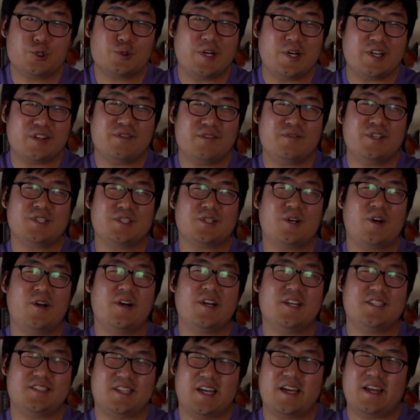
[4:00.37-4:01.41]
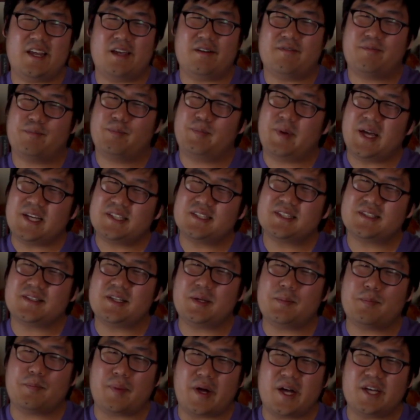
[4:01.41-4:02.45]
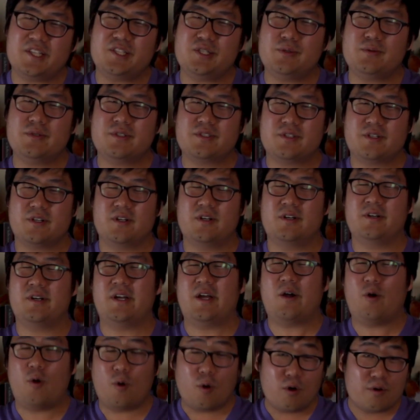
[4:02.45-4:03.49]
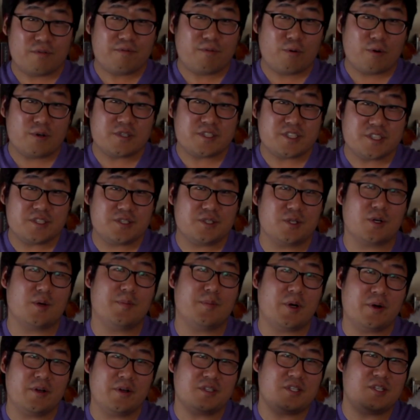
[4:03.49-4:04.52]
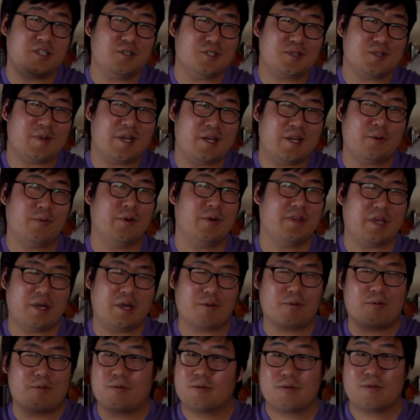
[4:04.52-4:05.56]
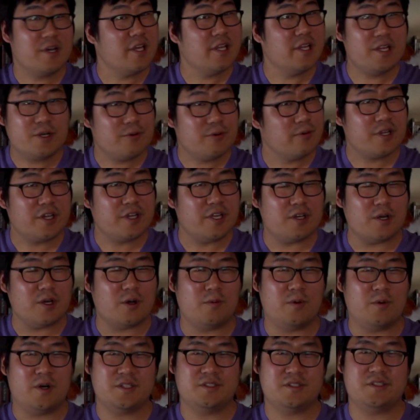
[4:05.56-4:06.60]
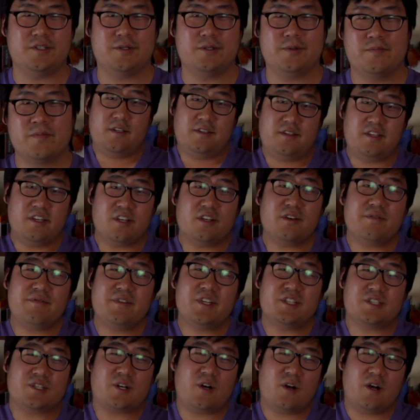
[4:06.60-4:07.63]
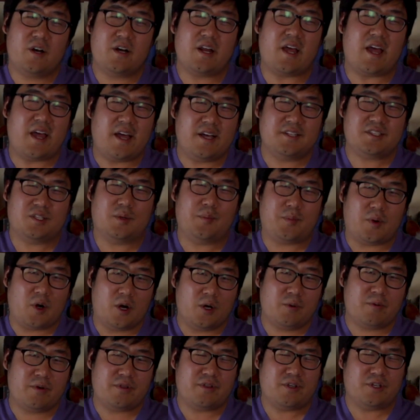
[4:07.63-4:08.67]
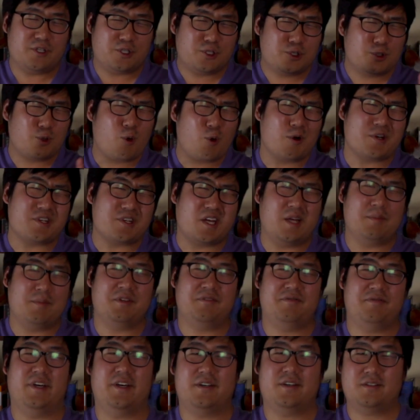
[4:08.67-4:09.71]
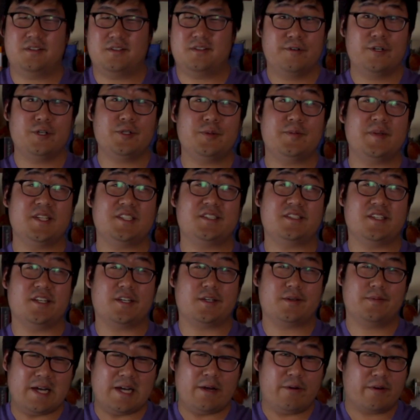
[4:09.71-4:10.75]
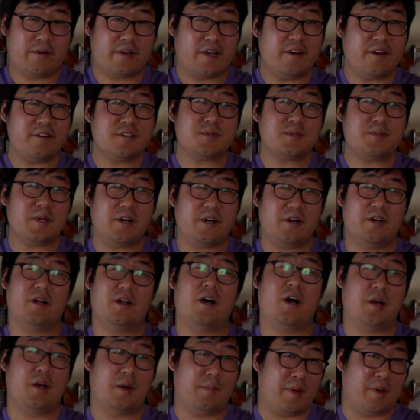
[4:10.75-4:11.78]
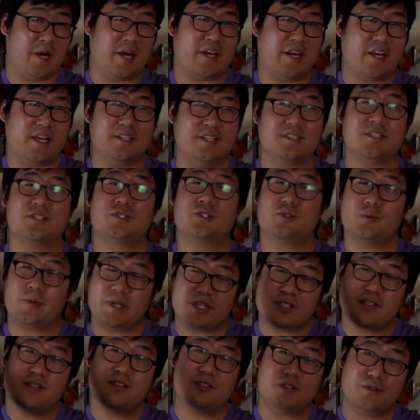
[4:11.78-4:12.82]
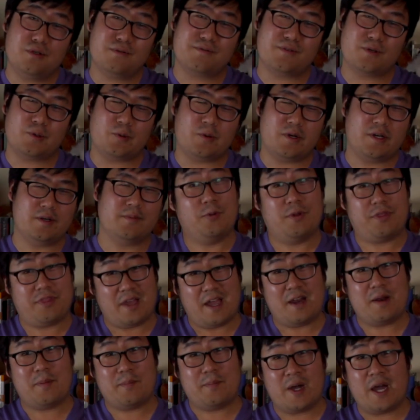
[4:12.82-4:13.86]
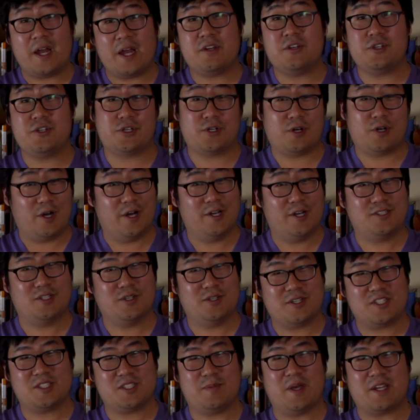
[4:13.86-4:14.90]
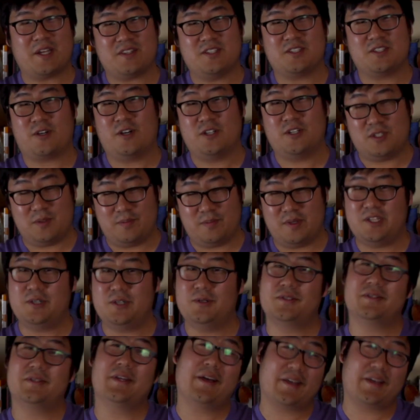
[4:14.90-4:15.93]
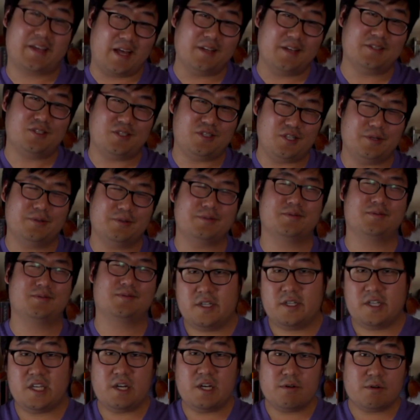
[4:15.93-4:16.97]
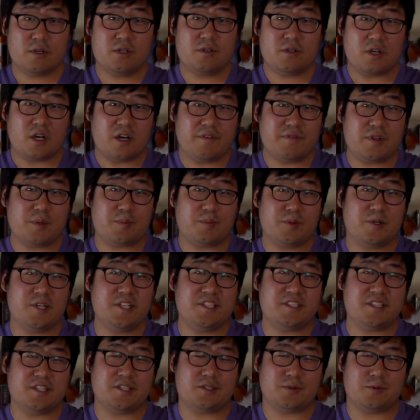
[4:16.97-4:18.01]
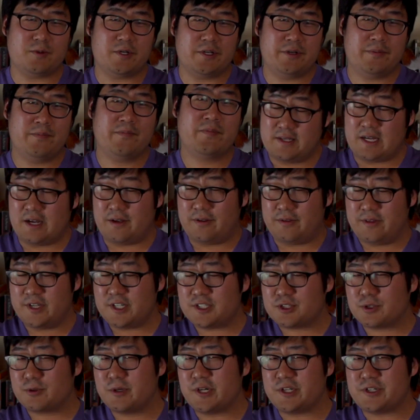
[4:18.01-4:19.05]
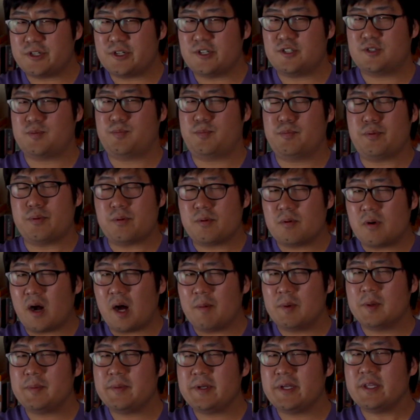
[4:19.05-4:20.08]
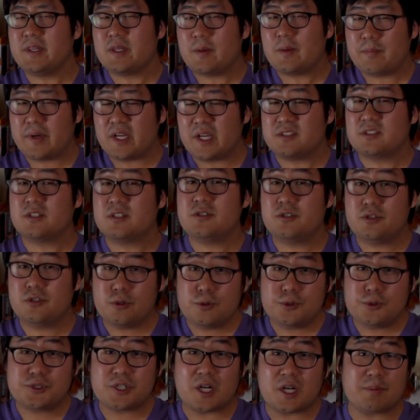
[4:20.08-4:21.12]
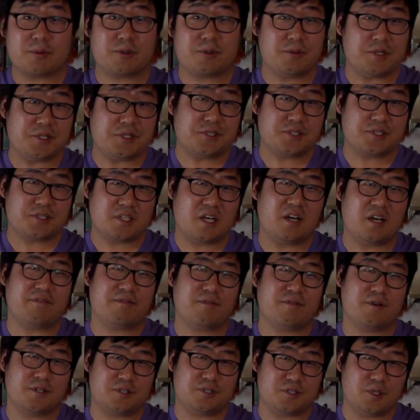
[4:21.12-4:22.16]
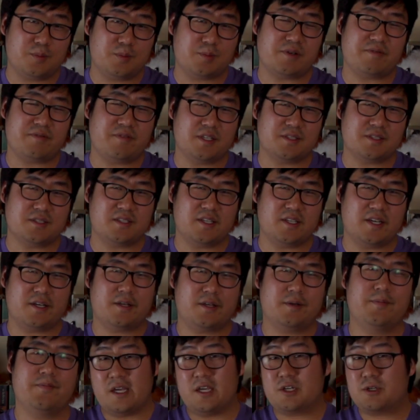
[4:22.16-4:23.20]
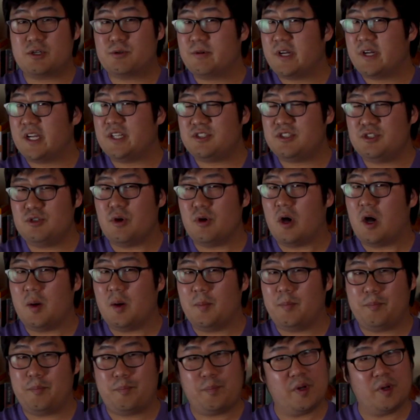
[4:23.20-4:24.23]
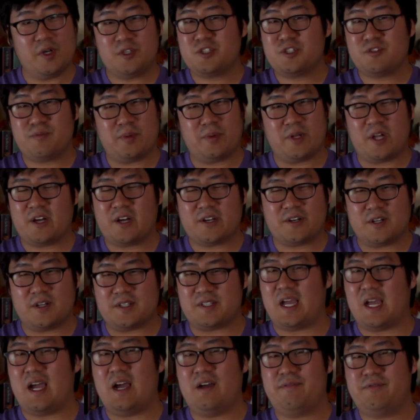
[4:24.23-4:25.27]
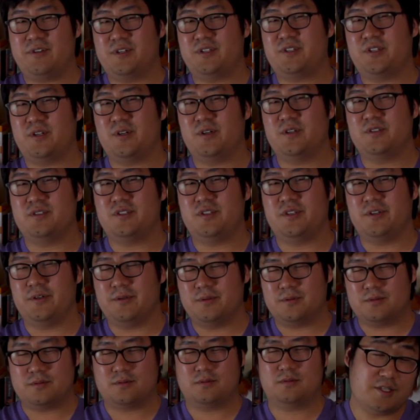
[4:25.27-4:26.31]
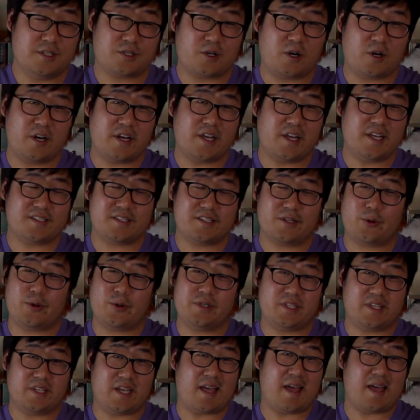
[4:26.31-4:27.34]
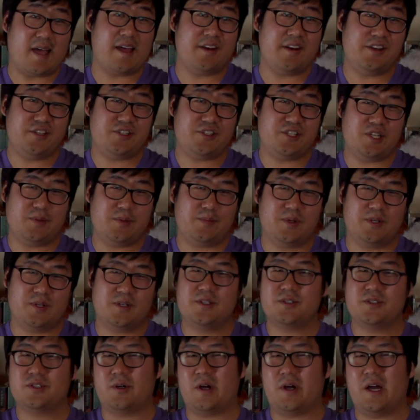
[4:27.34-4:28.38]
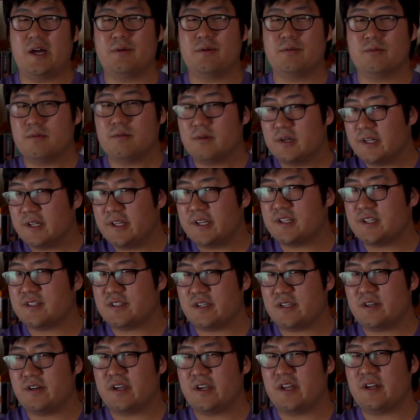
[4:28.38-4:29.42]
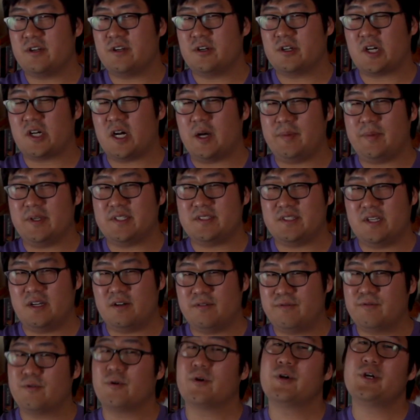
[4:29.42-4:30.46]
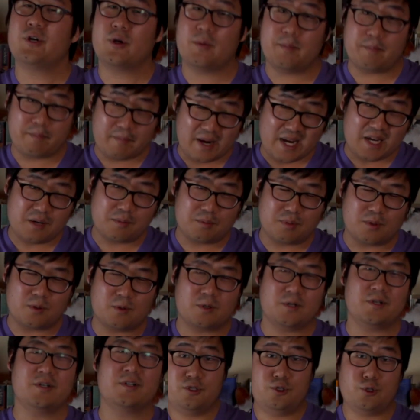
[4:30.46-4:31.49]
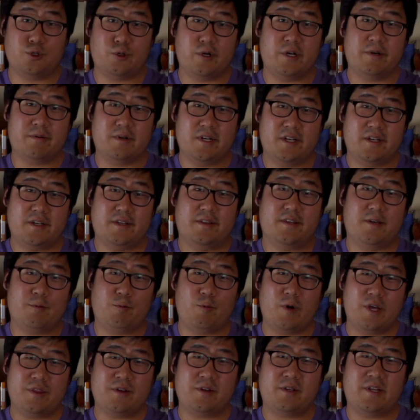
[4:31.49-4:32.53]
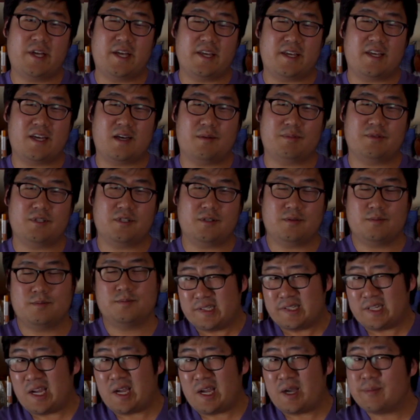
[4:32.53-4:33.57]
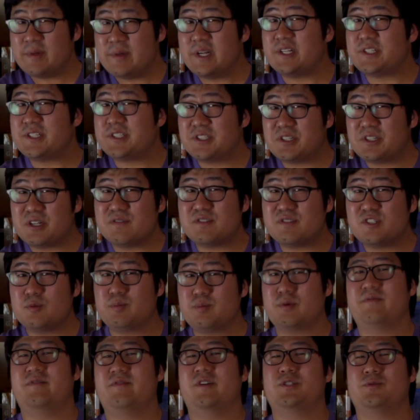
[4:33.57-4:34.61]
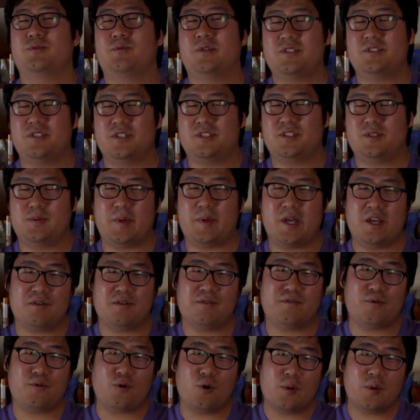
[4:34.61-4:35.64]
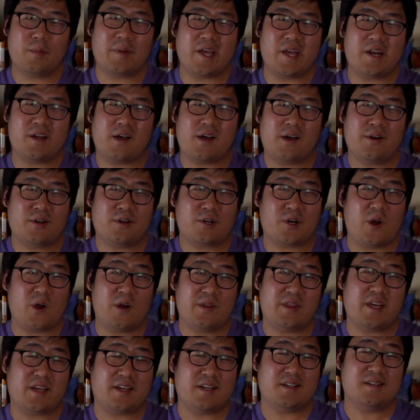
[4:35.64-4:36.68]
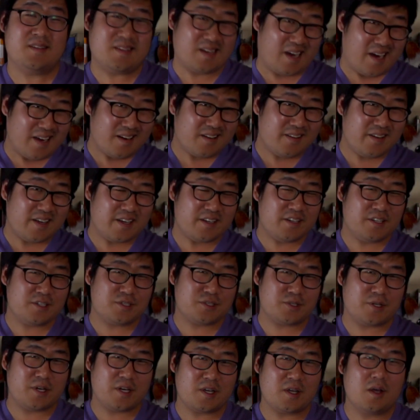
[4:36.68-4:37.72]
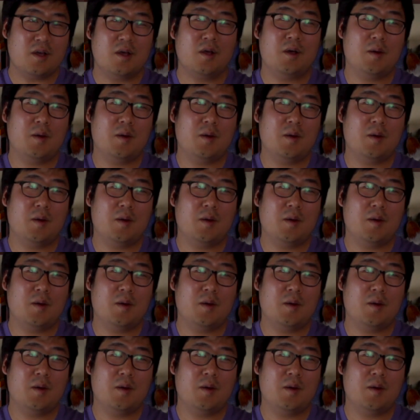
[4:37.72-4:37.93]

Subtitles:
strength of this card is that it basically buys you a turn or forces your opponent to use mana when they really don't want to. Think of this card as a bard with a short time effect. Frilled Mystic. Now, our counterspell on a body is a sweet 2-for-1. With that in mind, you should also expect this card to be used against you. Hero of the Precinct 1. Now, this creature is probably the best 2-drop creature slot for a Super Friends deck. It creates you a bunch of blockers after turn 2. This card isn't going to get any cheaper, so I'd really consider getting your copies now for your main board. Joyra, the Weatherlight Captain. Now, I'm not sure if Super Friends wants to spend 4 mana on a card that can die to Lightning Strike,